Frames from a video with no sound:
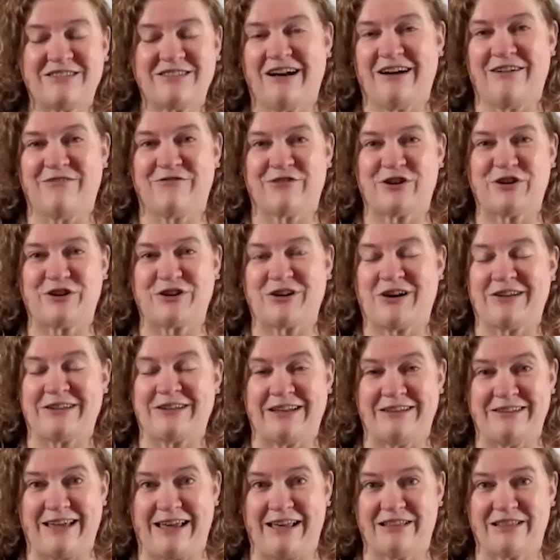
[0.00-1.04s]
covered on a
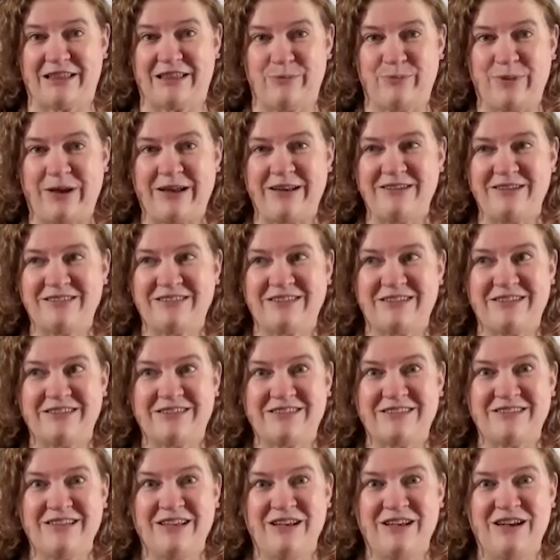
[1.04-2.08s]
daily
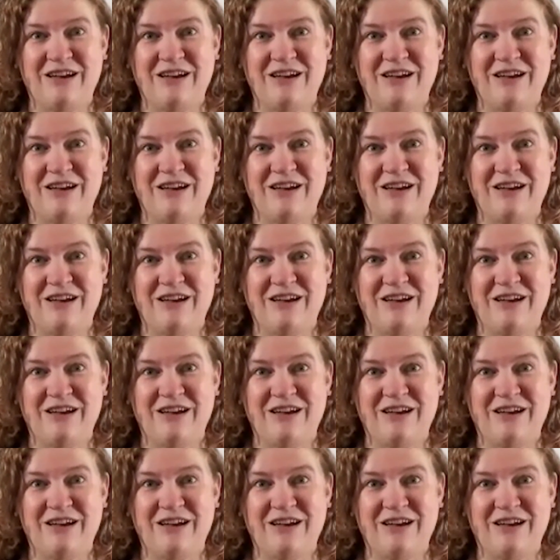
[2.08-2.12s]
basis